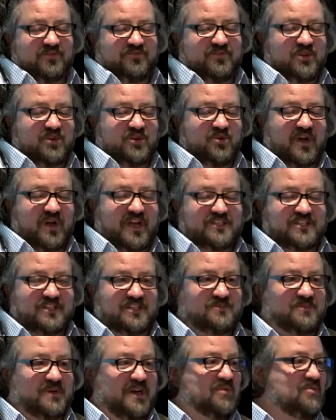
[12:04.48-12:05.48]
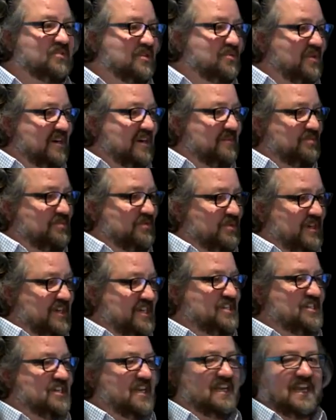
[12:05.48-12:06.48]
a few questions, but I really want to
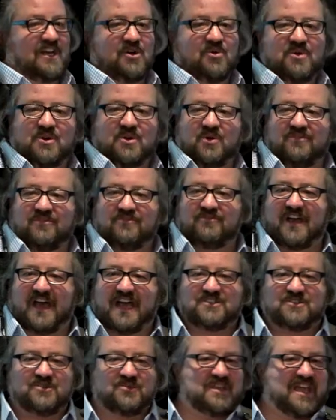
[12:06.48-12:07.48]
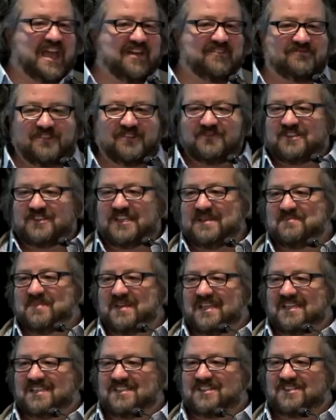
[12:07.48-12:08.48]
appreciate, I know we're going fast, we only have 15
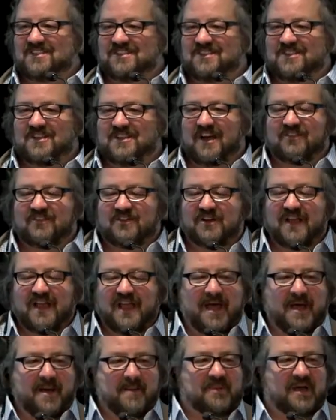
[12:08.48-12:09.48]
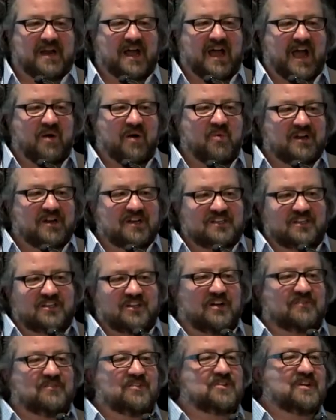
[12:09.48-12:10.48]
minutes to cover, but I wanted to
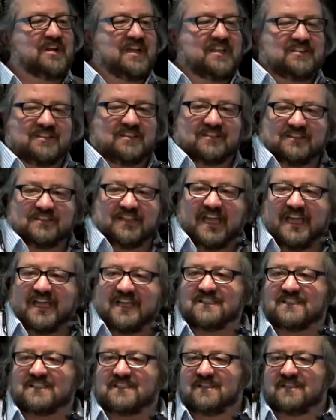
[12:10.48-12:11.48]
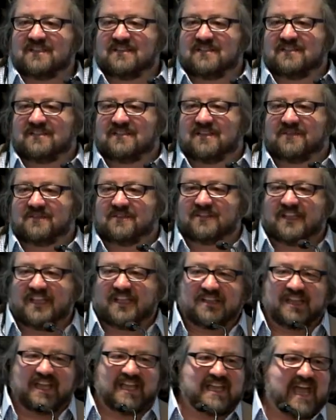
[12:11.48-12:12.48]
cover the lakes, the
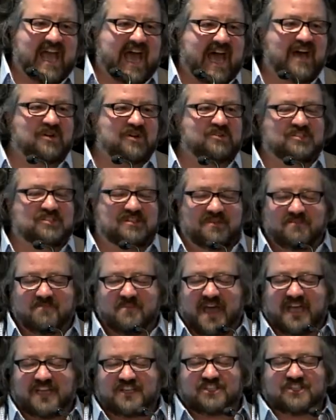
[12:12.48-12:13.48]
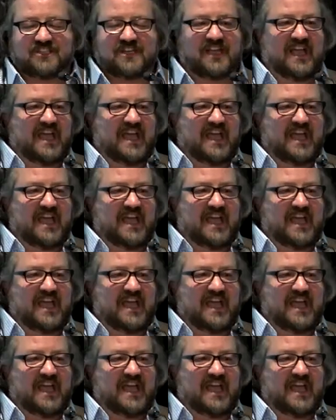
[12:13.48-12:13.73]
lake house, the mesh,